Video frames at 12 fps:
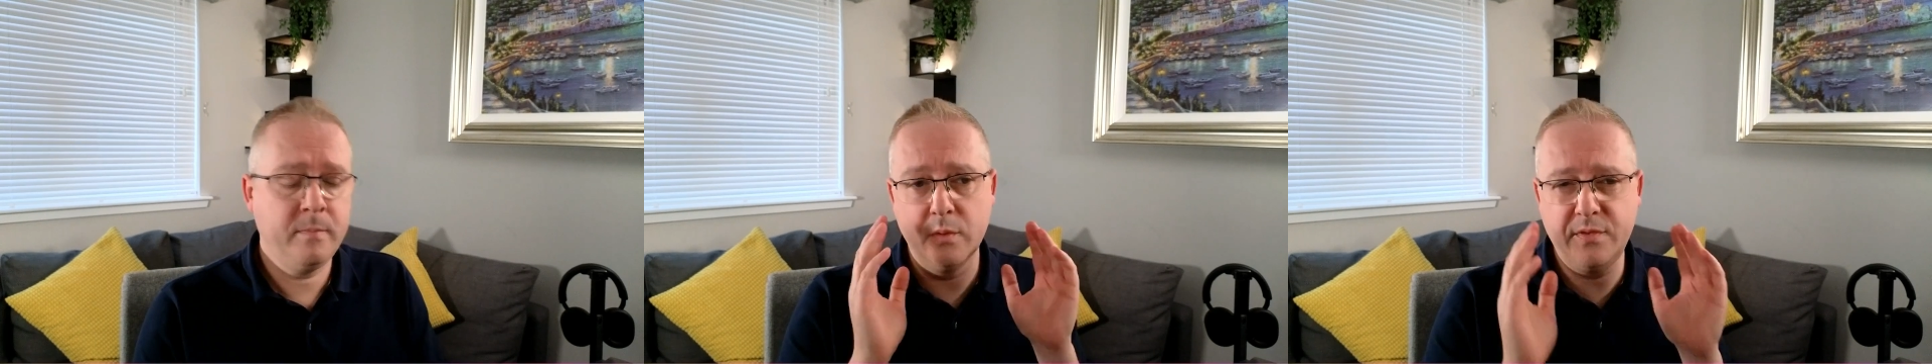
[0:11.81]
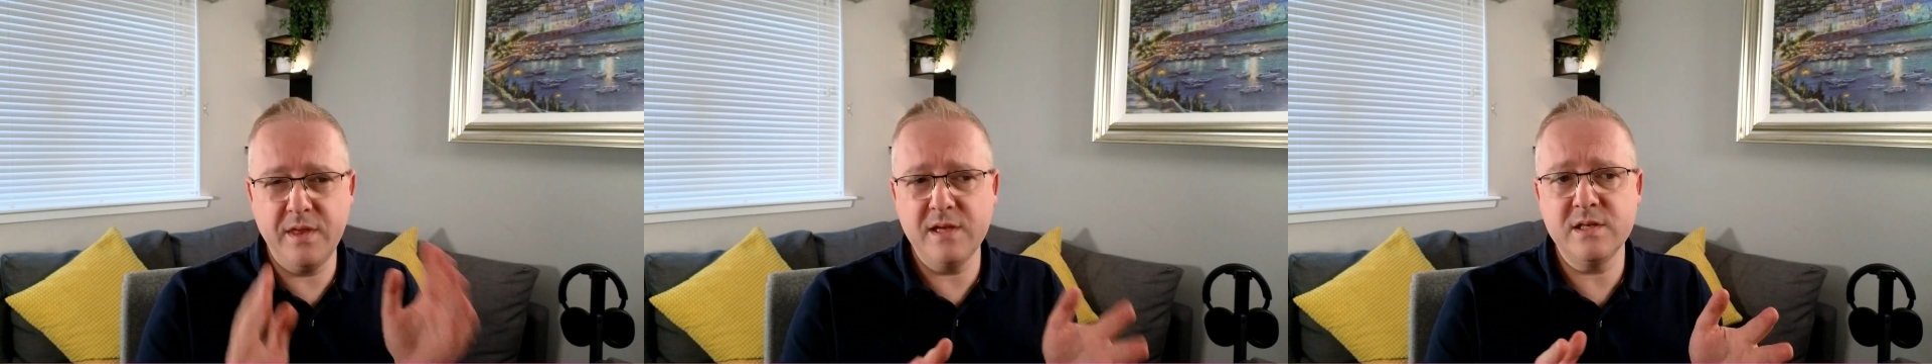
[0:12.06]

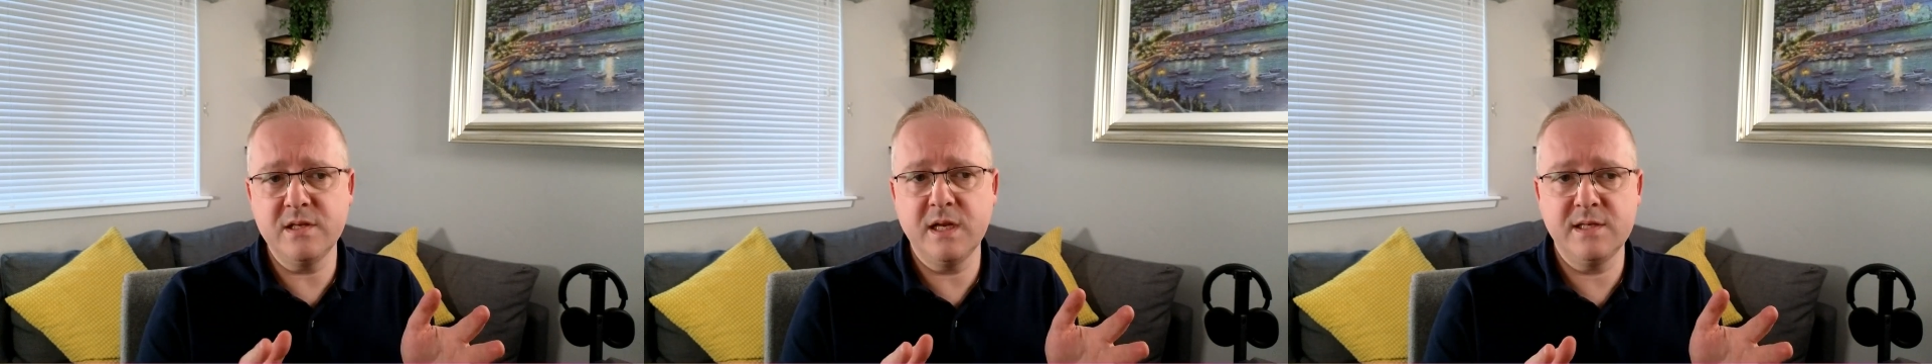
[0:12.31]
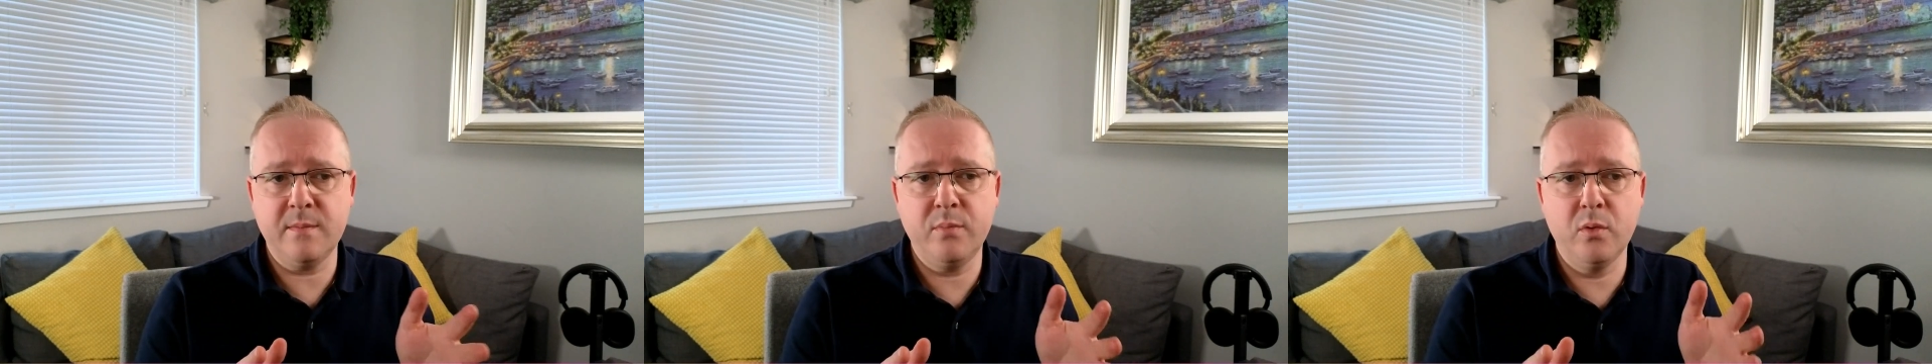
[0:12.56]
This is an
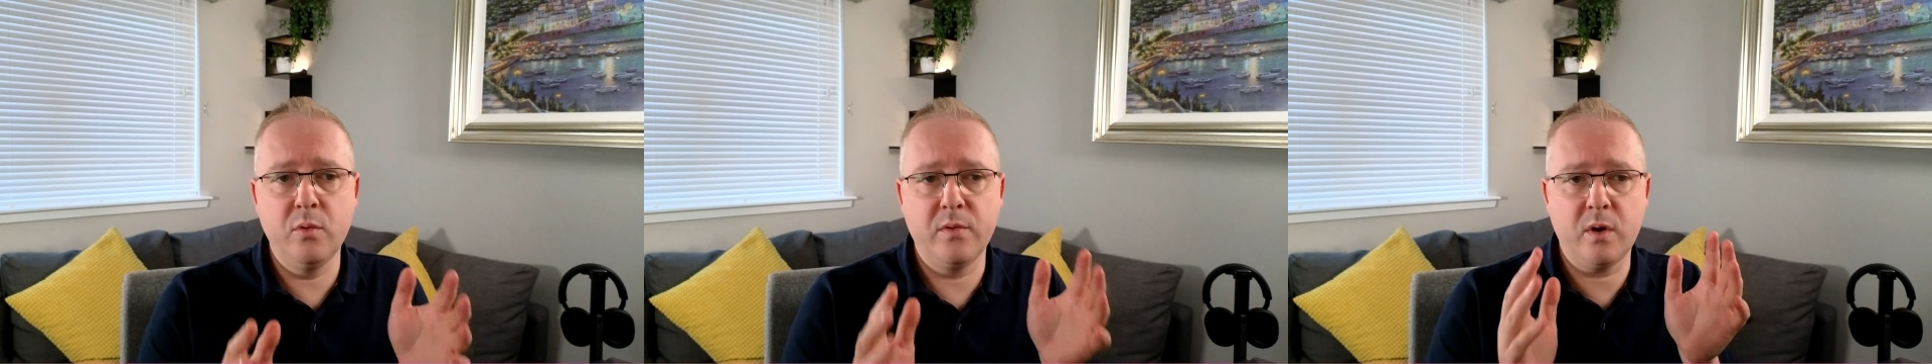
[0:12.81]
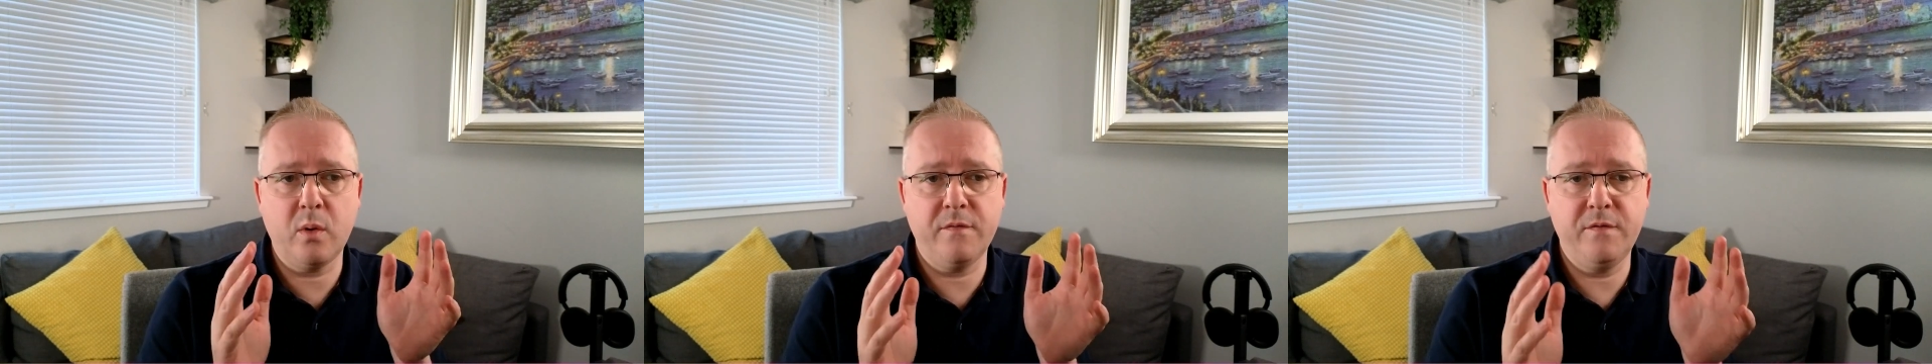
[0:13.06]
example that
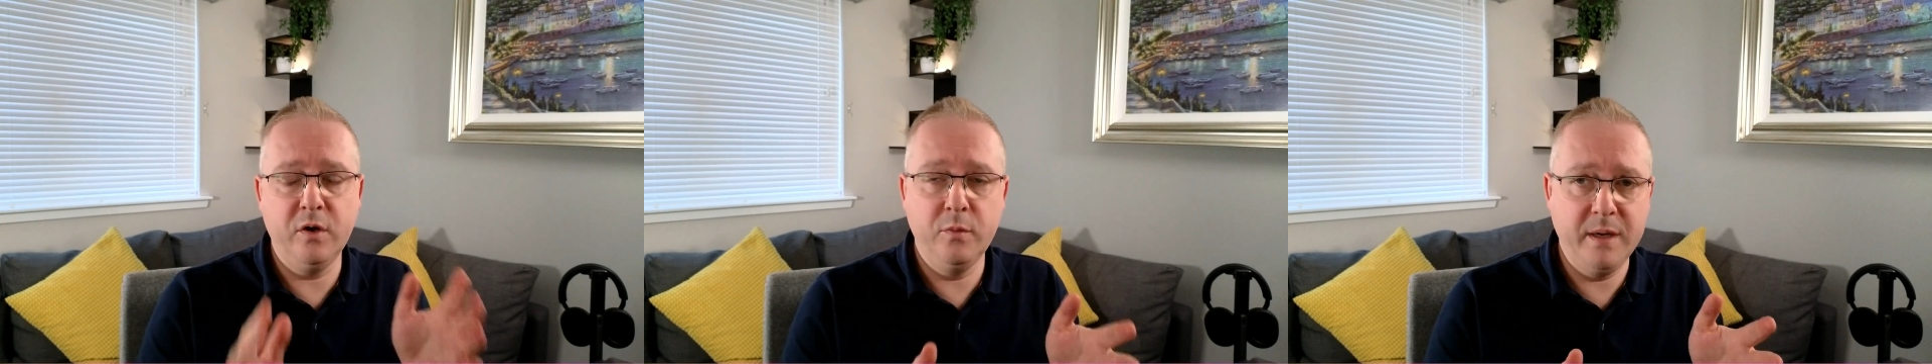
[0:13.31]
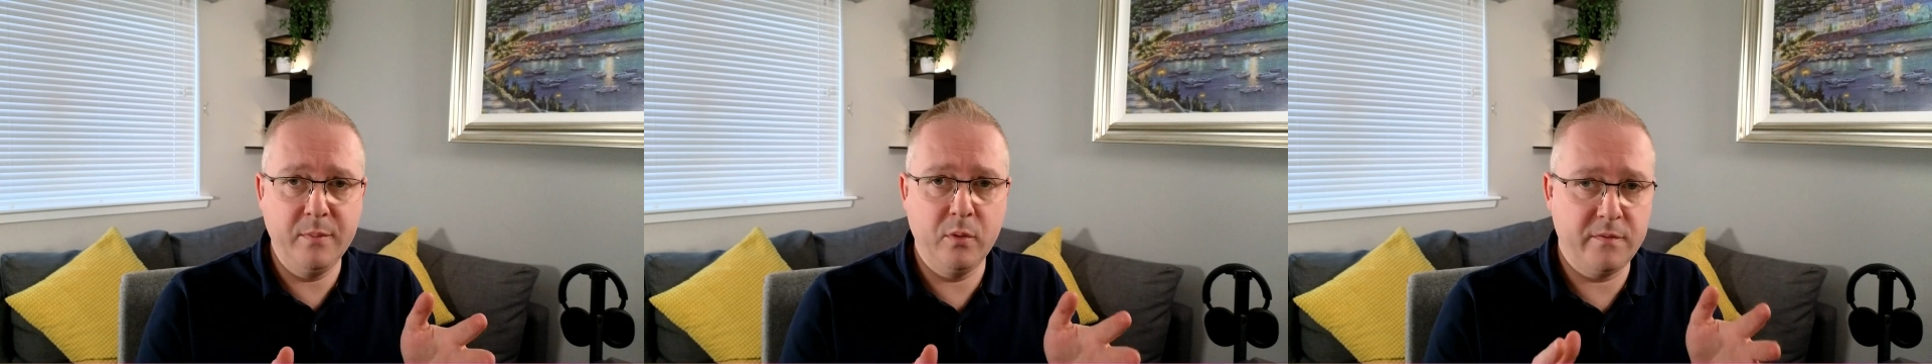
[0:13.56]
quite a few
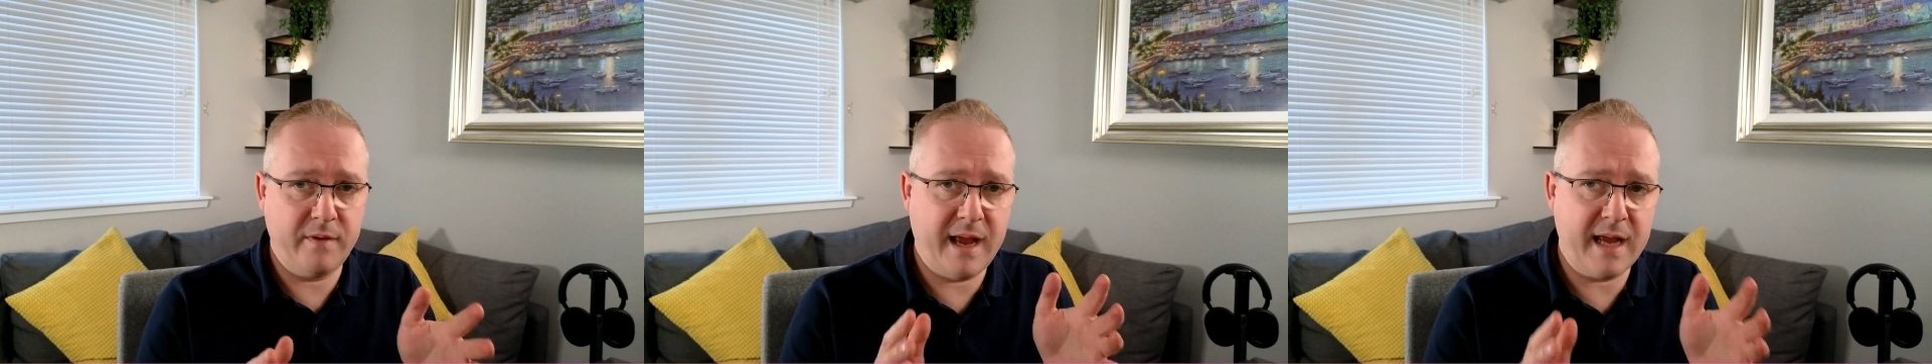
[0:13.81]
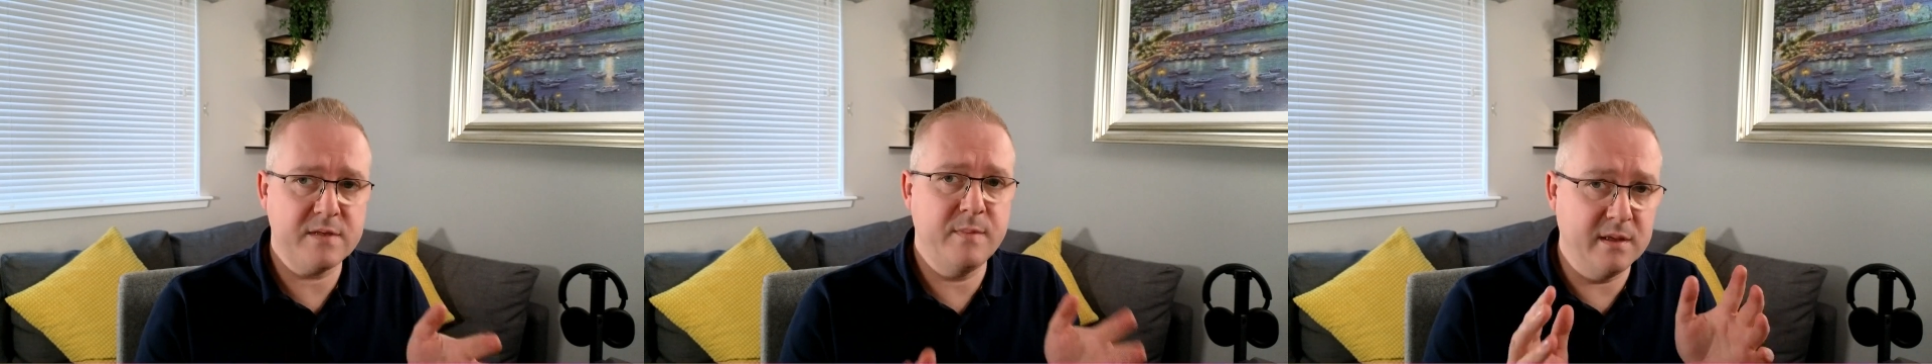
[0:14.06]
people have
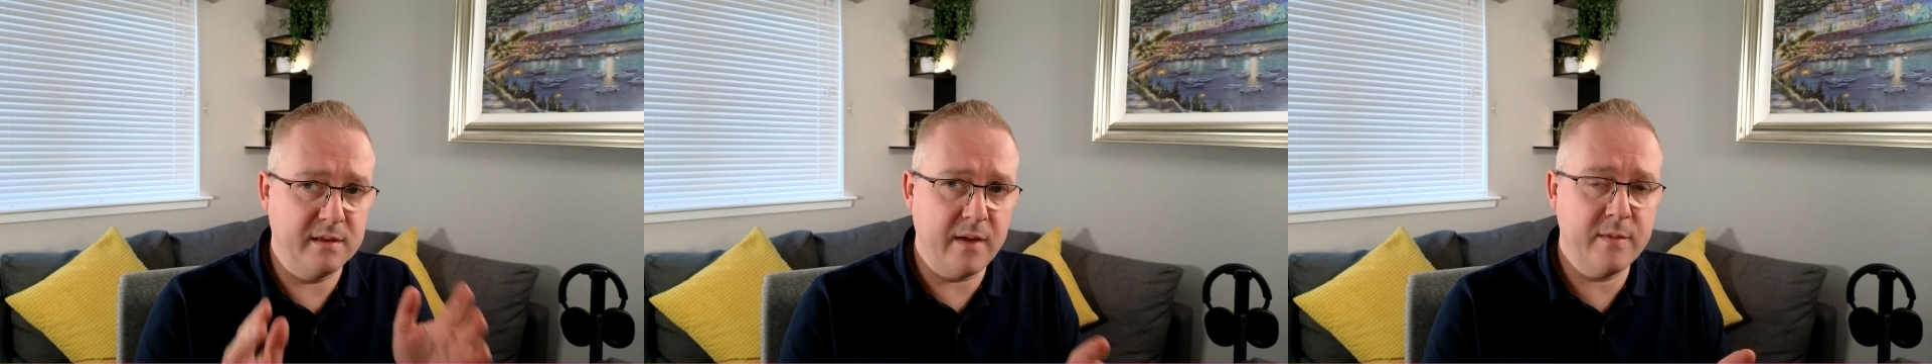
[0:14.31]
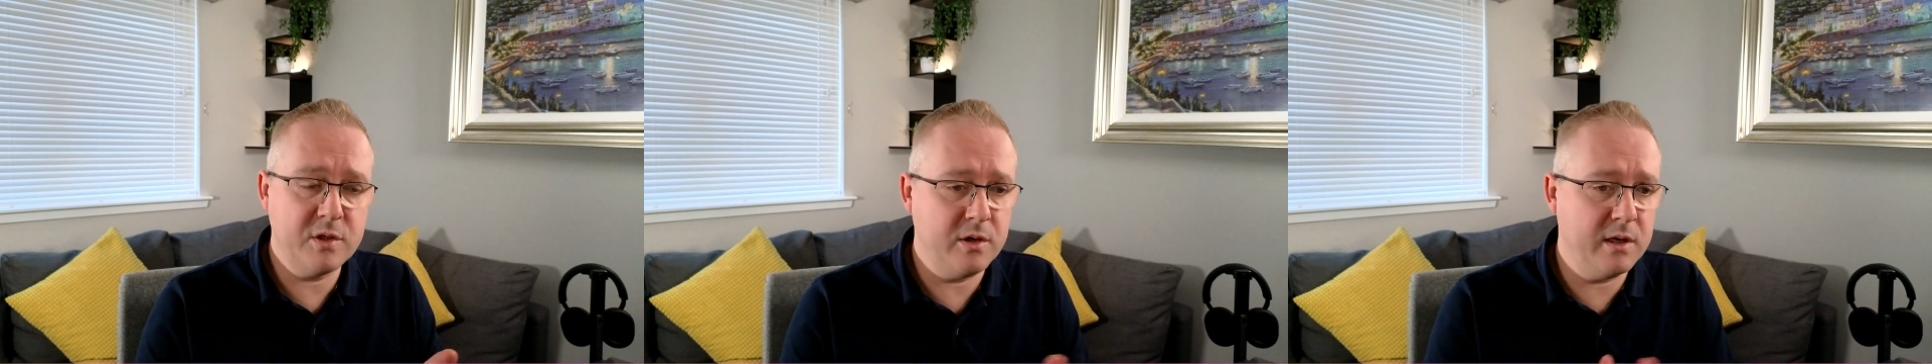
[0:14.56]
asked me to
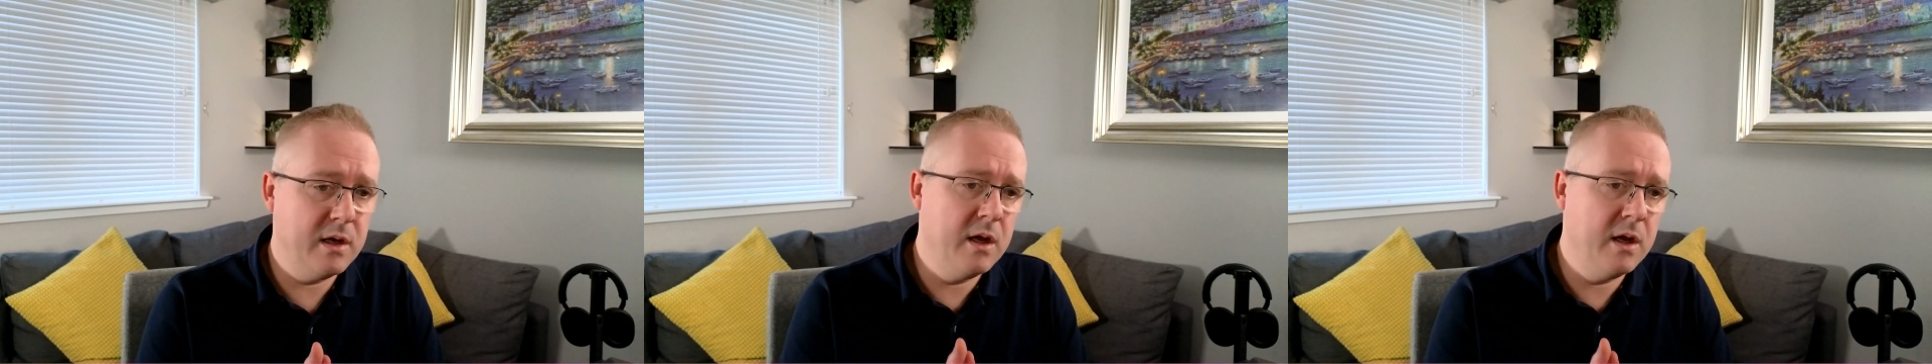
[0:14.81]
demonstrate,